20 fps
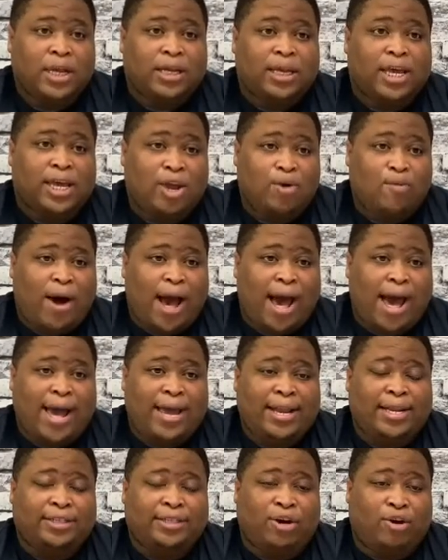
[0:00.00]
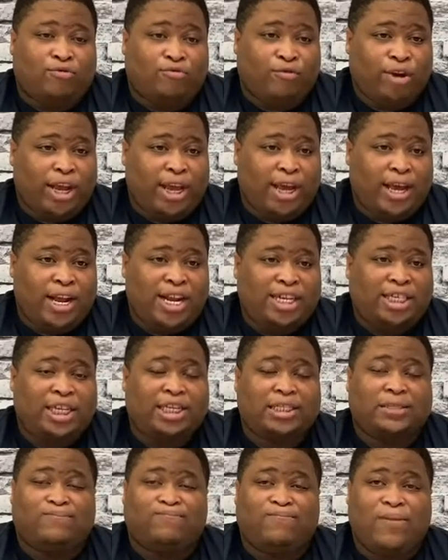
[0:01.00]
Kiki Wyatt is going to read.
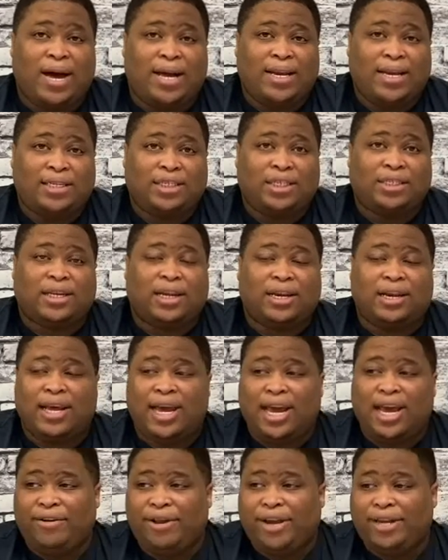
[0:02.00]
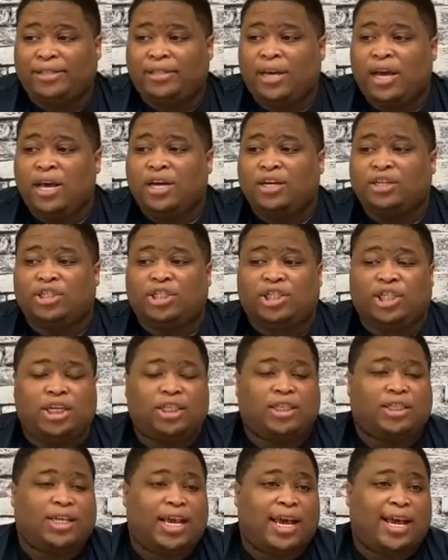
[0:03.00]
She's funny. She's hilarious. She
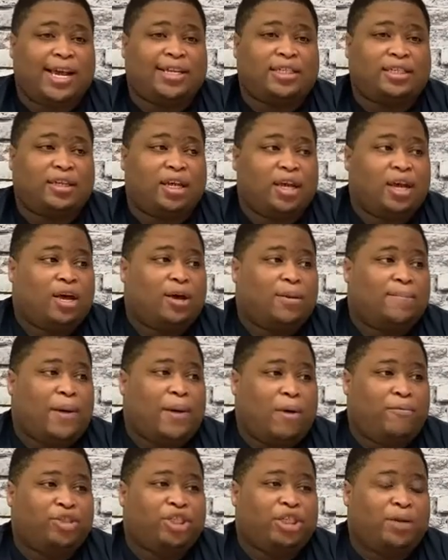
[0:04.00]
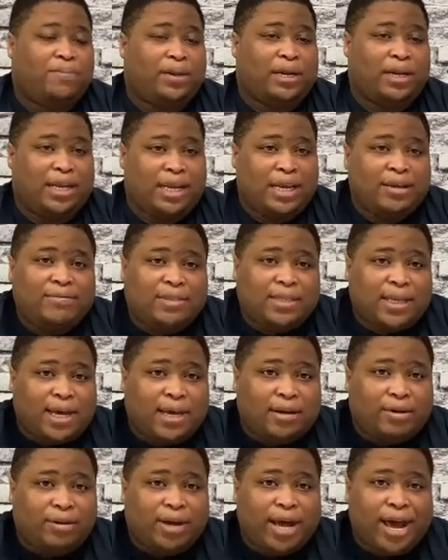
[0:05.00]
stands by what she believes in,
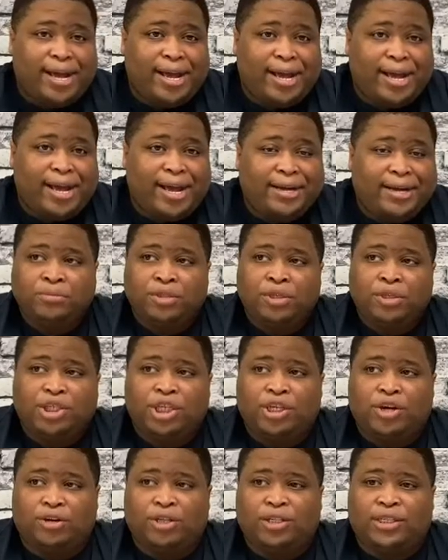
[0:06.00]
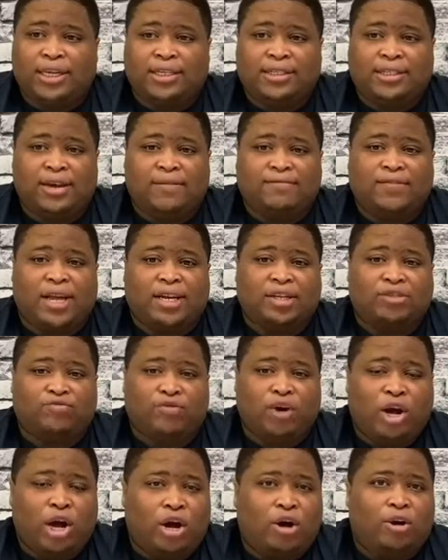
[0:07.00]
okay? She's going to say stuff that is
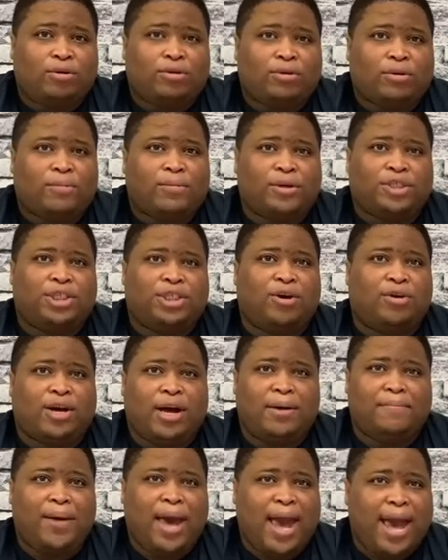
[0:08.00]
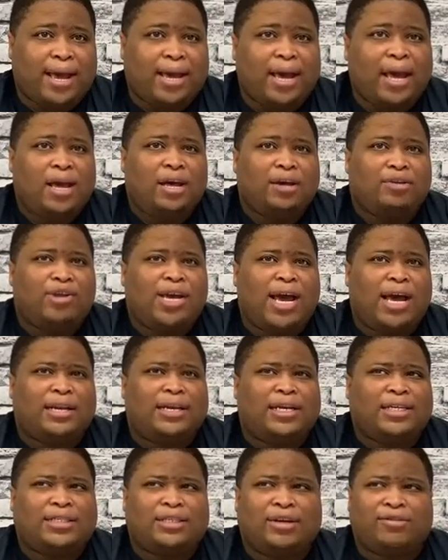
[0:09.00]
wrong. But she's going to come back. You got
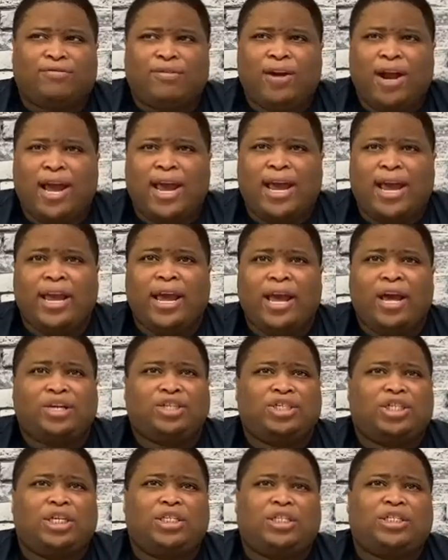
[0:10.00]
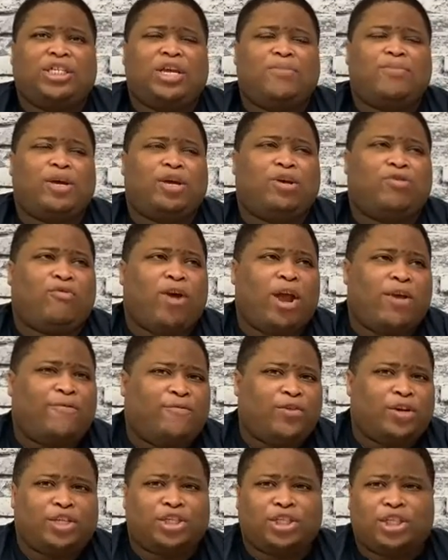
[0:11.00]
Lisa Ray. She'd be great
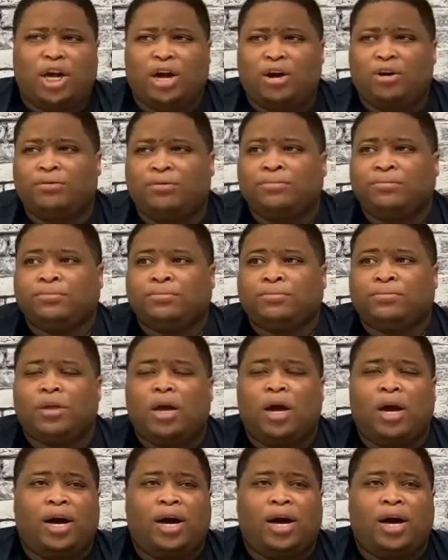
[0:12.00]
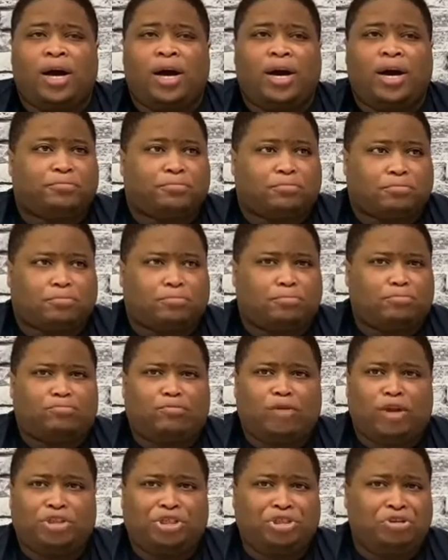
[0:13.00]
for the show.
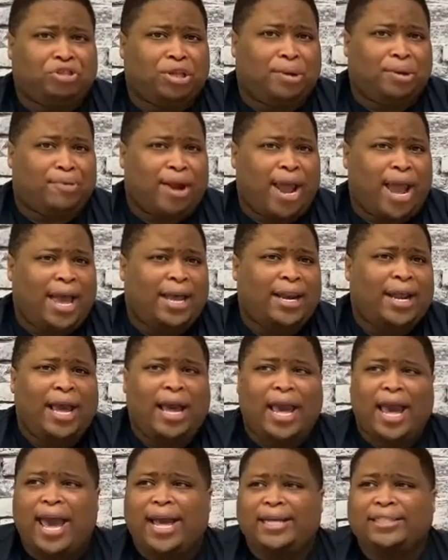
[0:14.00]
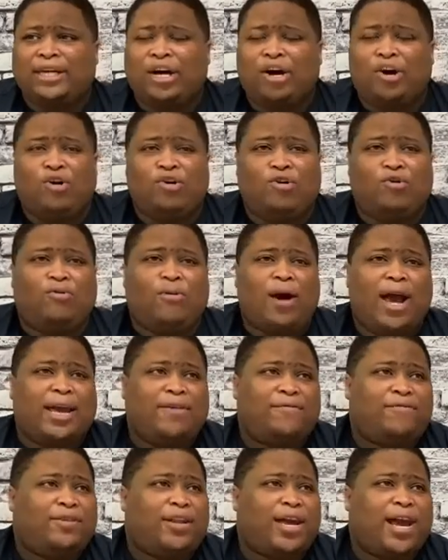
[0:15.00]
Shoot the Brat has a whole
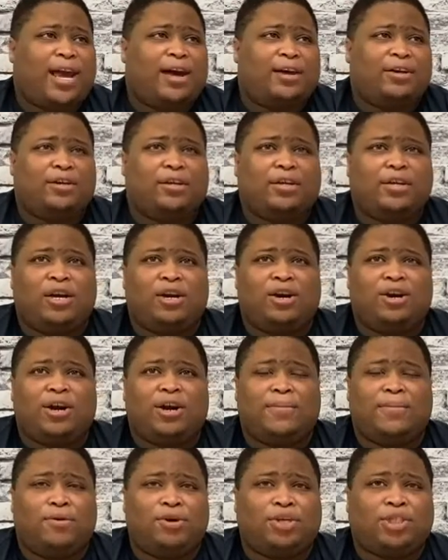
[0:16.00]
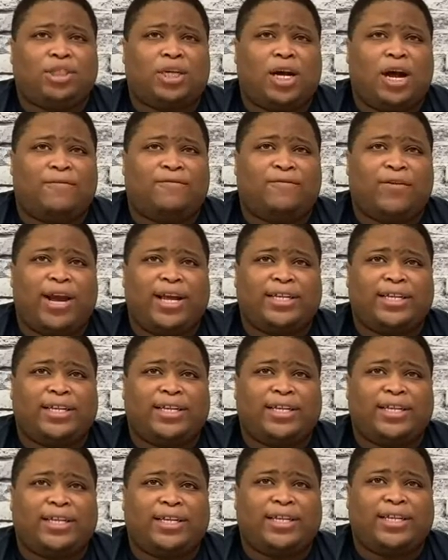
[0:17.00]
wife now. You know, her and Portia are friends.
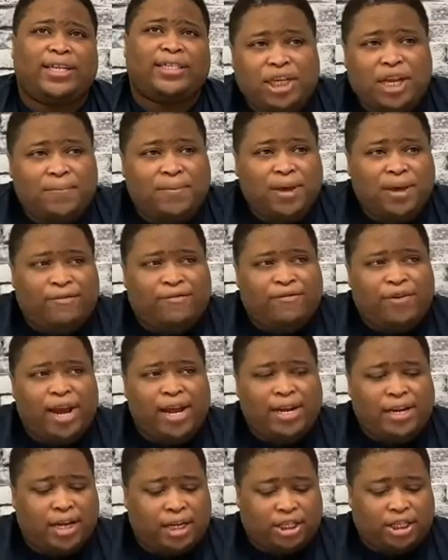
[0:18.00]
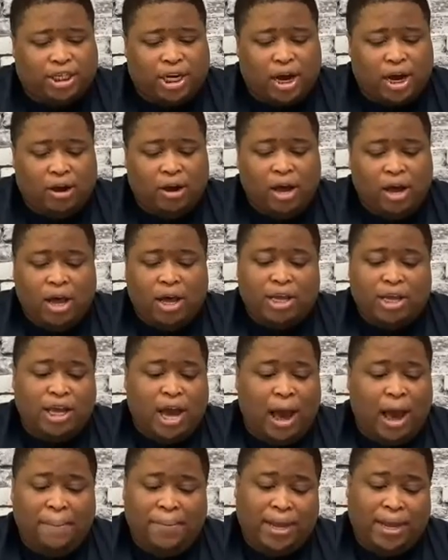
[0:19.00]
Maybe she could be a friend of the show.
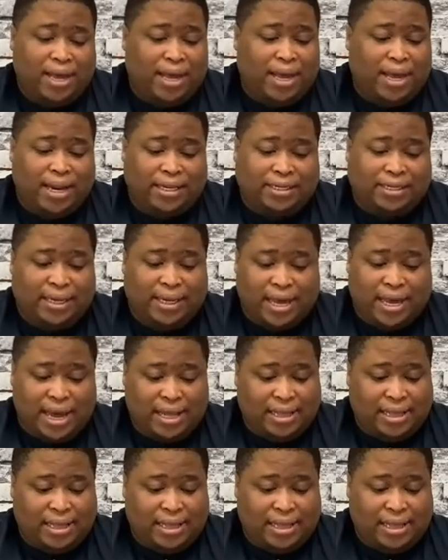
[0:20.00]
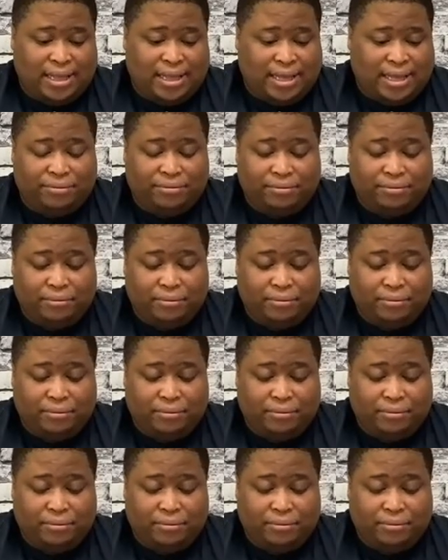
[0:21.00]
Y'all better get it together now.